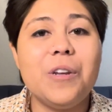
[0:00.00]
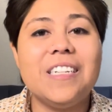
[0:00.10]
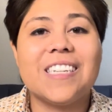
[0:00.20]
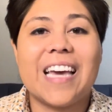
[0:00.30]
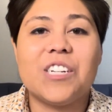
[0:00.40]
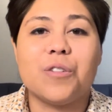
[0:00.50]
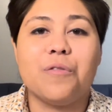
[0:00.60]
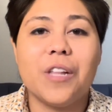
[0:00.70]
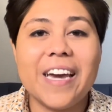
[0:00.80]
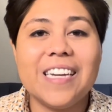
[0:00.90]
to catch a
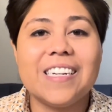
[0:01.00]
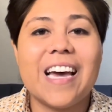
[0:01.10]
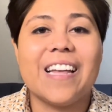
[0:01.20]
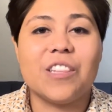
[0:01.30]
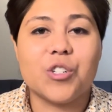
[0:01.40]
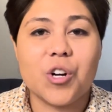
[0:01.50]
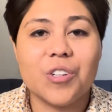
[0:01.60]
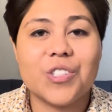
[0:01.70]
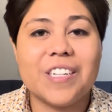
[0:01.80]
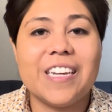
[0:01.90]
flight at the
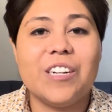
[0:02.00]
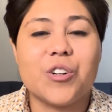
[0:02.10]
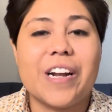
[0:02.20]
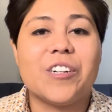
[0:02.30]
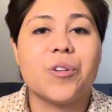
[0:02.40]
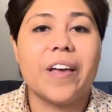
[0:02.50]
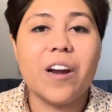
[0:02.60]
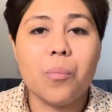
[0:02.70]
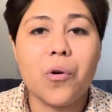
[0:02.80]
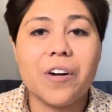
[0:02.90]
Charleston International
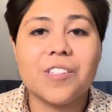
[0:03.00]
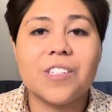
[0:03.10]
Airport,